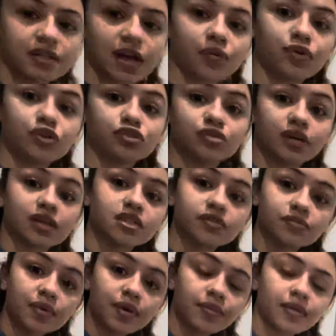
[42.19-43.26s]
I want you guys to
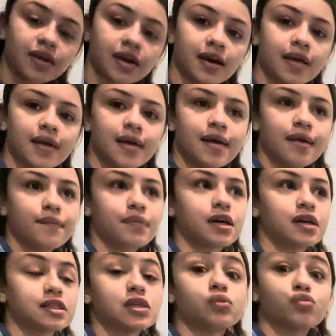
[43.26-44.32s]
remember that
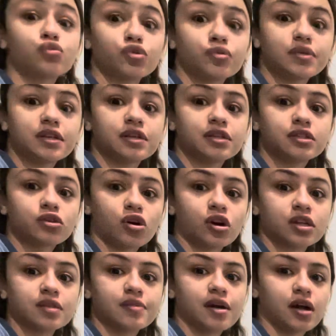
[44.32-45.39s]
because it will be talked
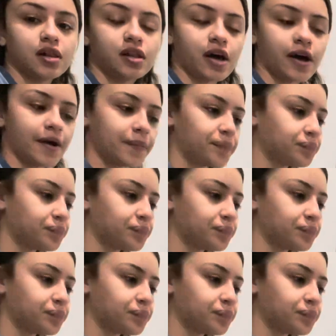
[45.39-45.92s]
about a lot.